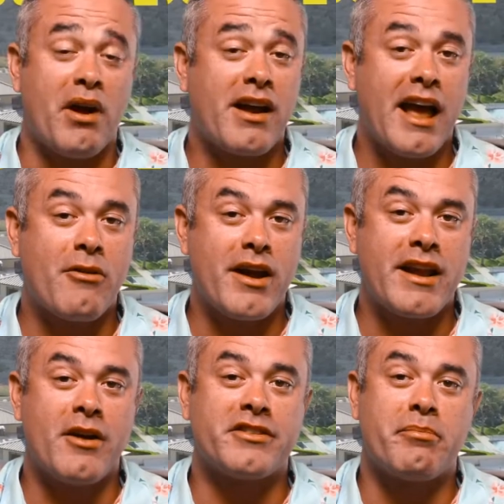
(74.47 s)
Buckeye right
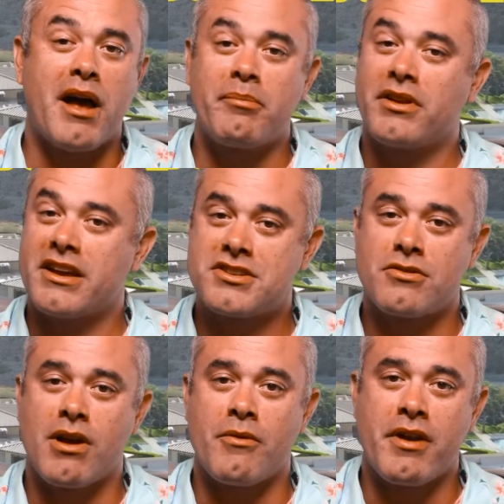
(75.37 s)
now has a
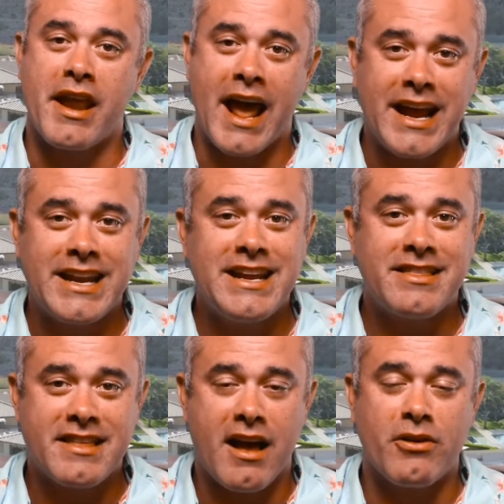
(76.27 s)
population around
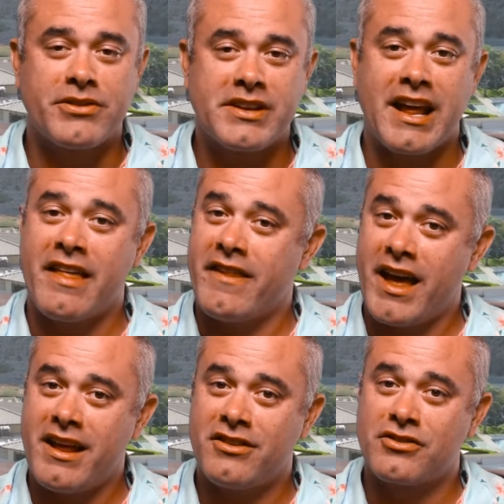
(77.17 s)
90,000, and
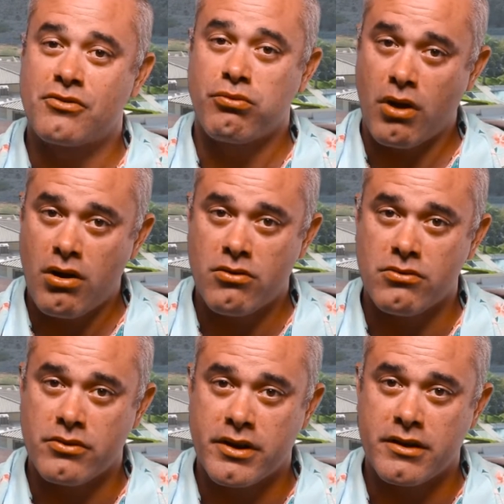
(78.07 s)
that has
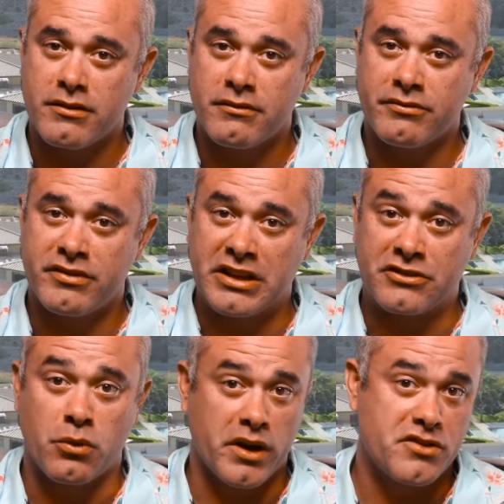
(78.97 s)
grown,
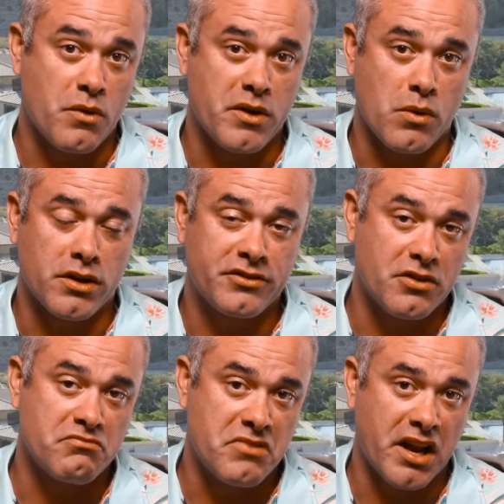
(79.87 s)
it's 2021,
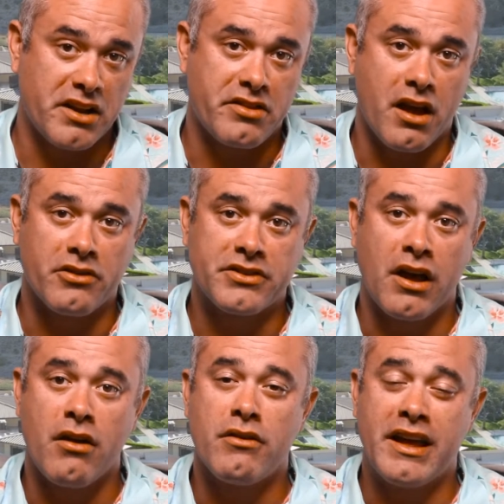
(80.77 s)
so
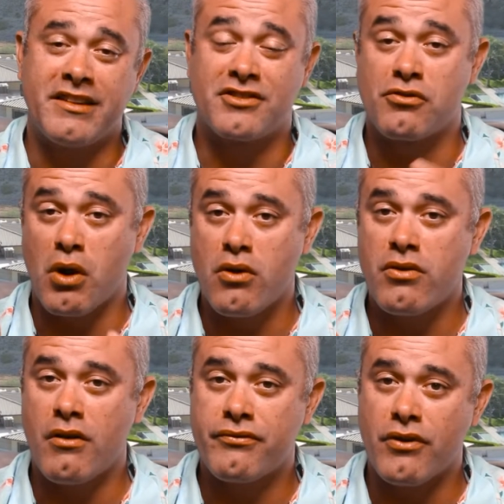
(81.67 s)
90,000. It's
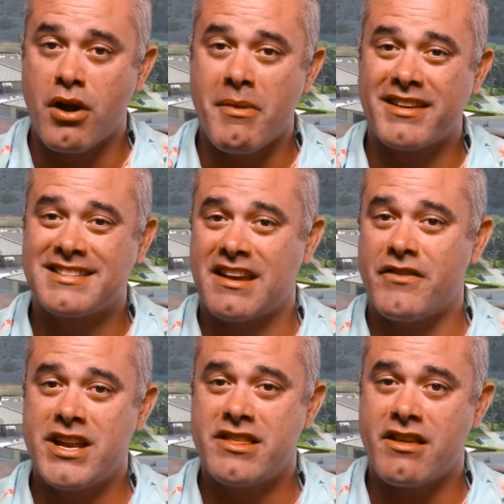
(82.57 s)
grown from
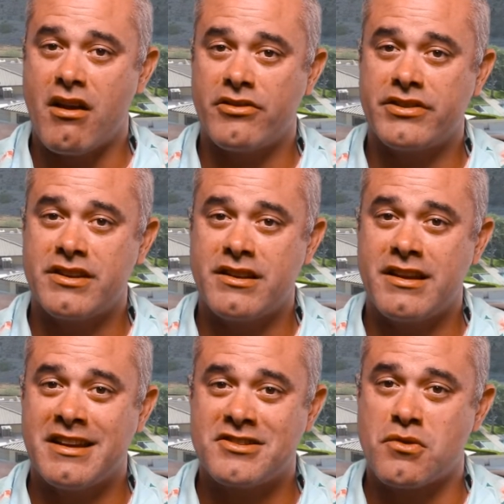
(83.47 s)
70,000
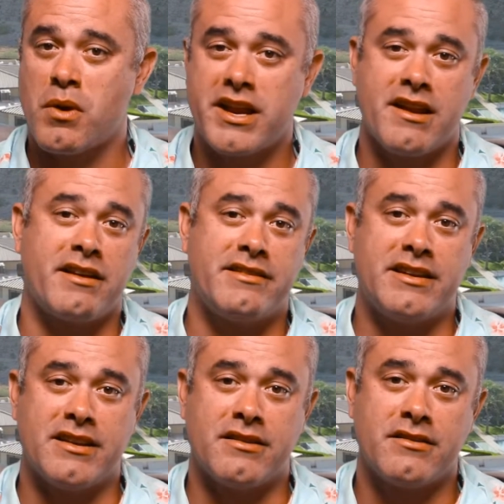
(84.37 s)
in
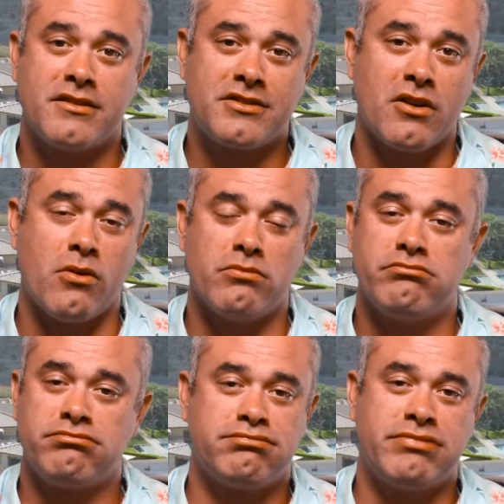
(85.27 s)
2019, so
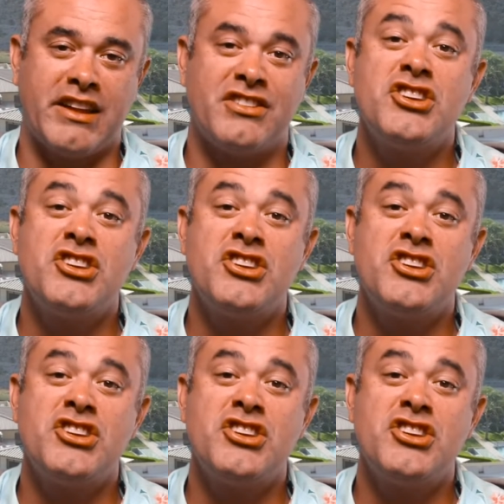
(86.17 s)
that's